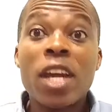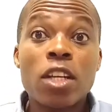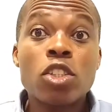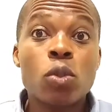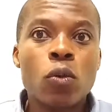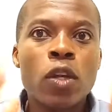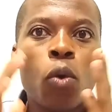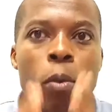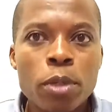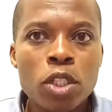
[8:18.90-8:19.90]
pay attention to
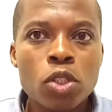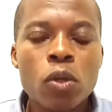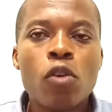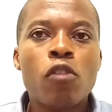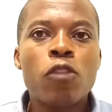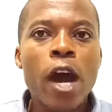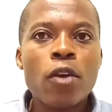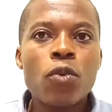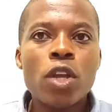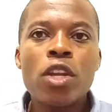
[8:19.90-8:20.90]
the competition of
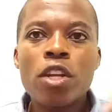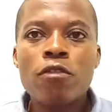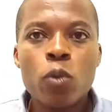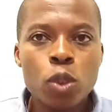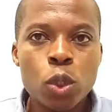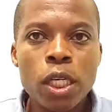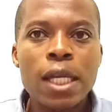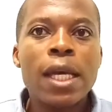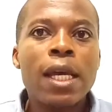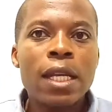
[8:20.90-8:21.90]
Android
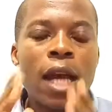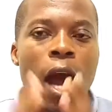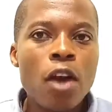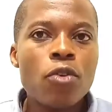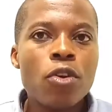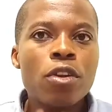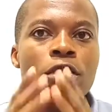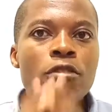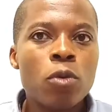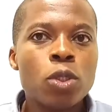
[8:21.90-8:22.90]
revolution, the
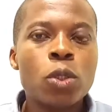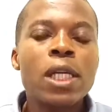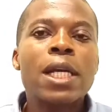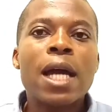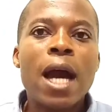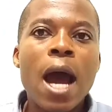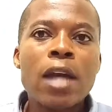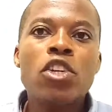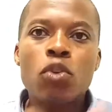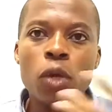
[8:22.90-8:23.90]
Android revolution
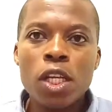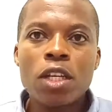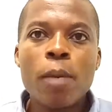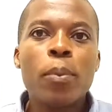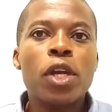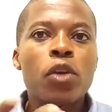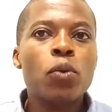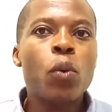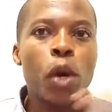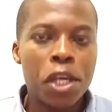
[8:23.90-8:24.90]
had to eat up
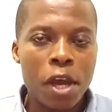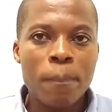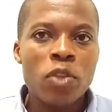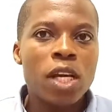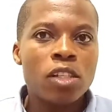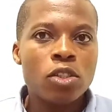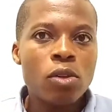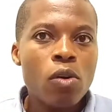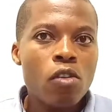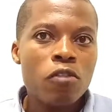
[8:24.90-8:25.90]
into Nokia.
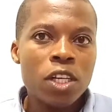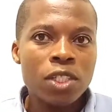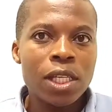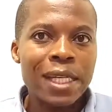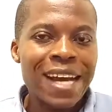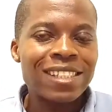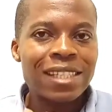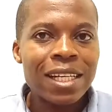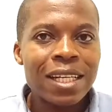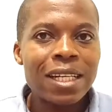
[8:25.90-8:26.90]
Though of recent it
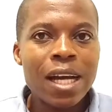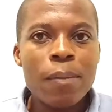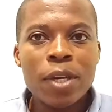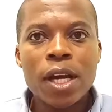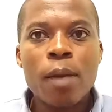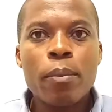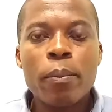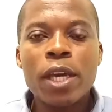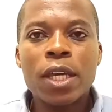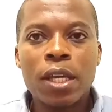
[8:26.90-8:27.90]
has started coming
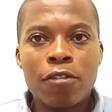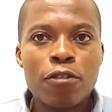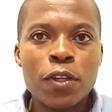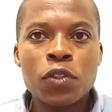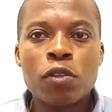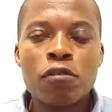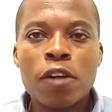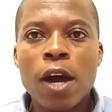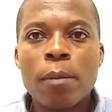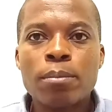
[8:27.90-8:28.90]
up making phones of